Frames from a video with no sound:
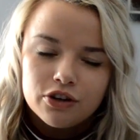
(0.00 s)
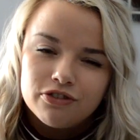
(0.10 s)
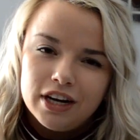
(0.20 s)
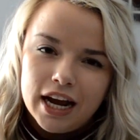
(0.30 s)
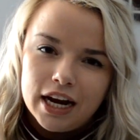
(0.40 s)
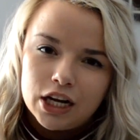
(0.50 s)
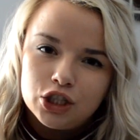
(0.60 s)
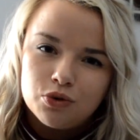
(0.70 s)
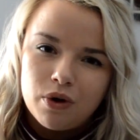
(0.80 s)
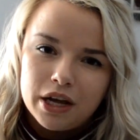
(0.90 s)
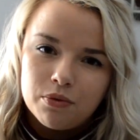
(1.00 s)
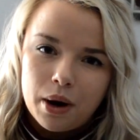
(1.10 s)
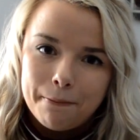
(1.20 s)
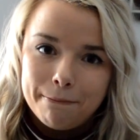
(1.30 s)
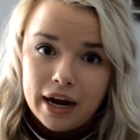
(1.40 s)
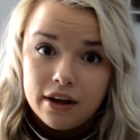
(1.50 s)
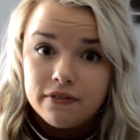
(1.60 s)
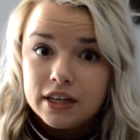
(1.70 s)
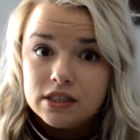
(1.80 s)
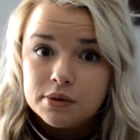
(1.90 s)
Fanatic 21
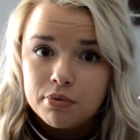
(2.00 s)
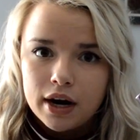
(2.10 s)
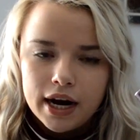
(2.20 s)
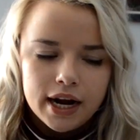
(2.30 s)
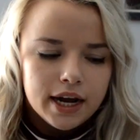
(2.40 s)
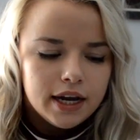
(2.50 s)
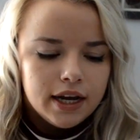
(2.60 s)
Benefit Spray.